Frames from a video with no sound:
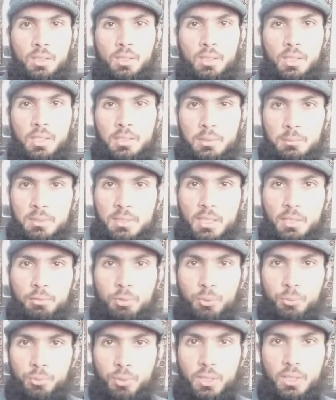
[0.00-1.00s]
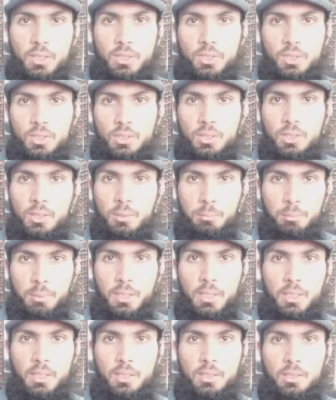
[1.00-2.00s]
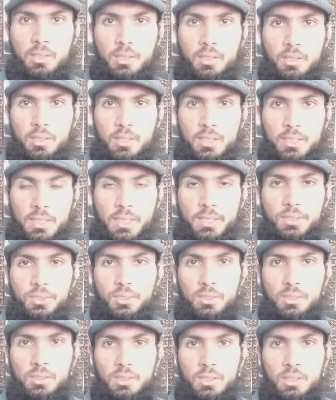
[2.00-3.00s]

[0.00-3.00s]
That means, have you finished, completed this action?